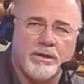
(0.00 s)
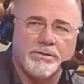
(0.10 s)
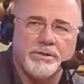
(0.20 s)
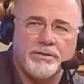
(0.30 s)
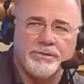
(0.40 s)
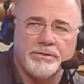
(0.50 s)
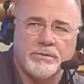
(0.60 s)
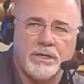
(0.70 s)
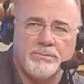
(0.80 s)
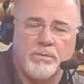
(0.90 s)
ourselves in
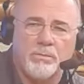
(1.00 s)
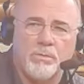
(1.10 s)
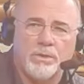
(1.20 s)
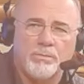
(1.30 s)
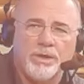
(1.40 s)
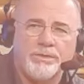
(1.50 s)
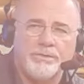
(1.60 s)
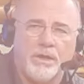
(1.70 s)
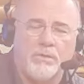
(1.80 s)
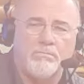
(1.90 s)
trouble when we
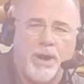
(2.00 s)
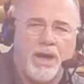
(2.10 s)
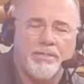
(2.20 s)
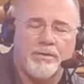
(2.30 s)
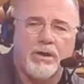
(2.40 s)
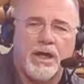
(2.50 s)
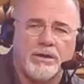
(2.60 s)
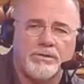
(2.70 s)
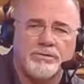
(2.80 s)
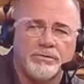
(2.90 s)
don't bother and